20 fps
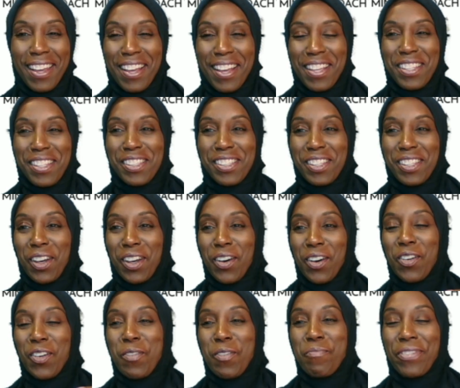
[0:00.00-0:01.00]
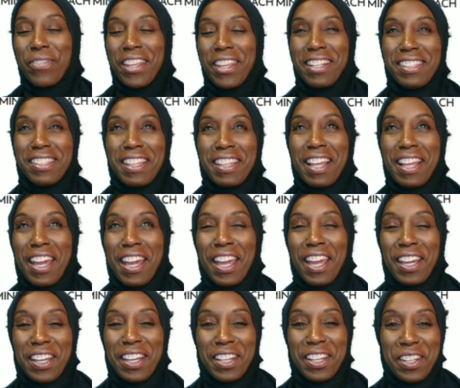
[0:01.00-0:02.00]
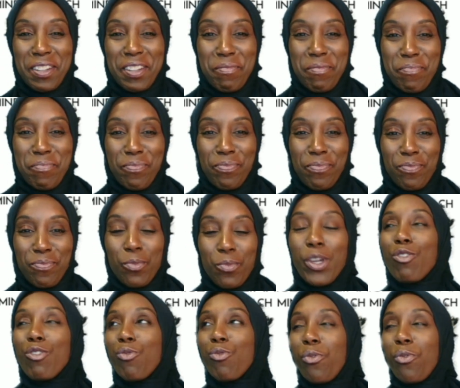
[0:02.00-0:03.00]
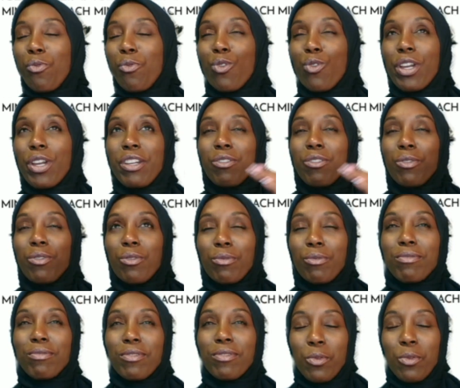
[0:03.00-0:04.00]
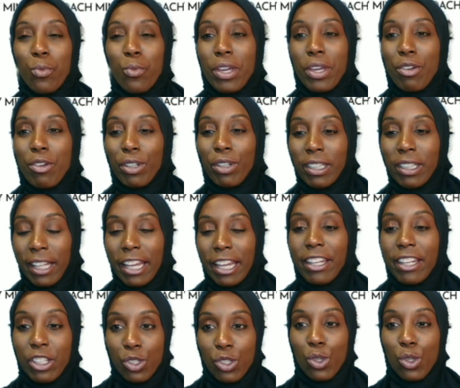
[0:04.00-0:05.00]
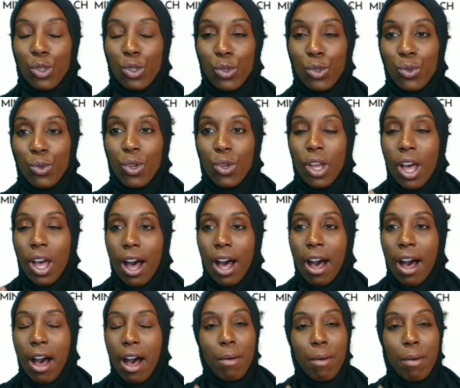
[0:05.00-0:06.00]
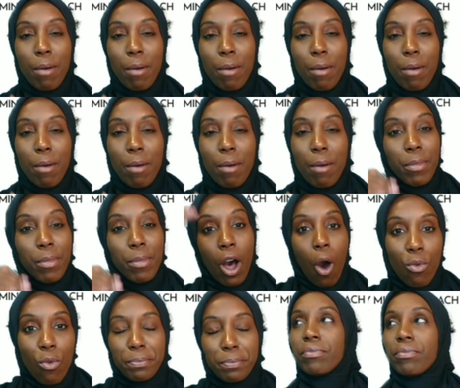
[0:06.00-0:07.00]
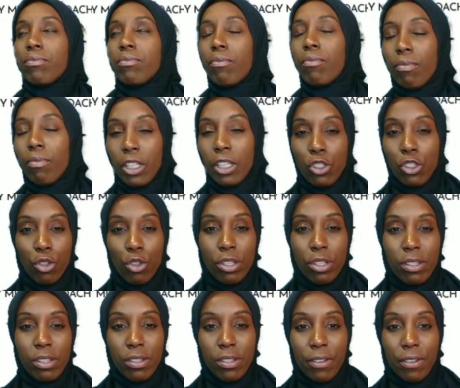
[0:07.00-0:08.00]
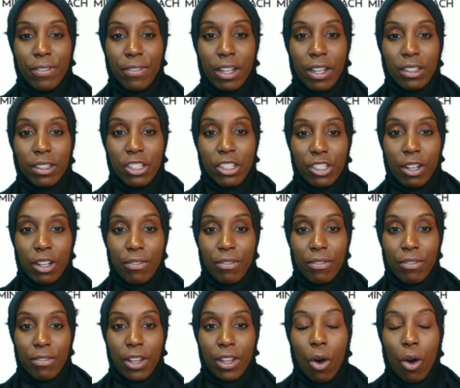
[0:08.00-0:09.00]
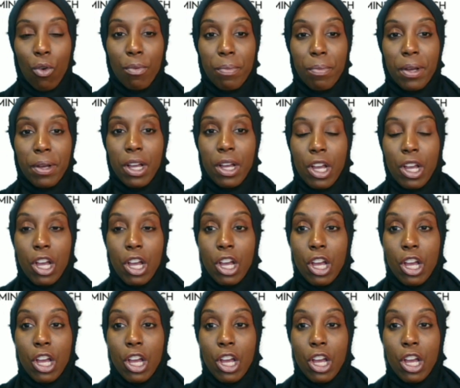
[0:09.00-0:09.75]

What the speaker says: So it's like we relate it to a home. So this is the foundation of the home.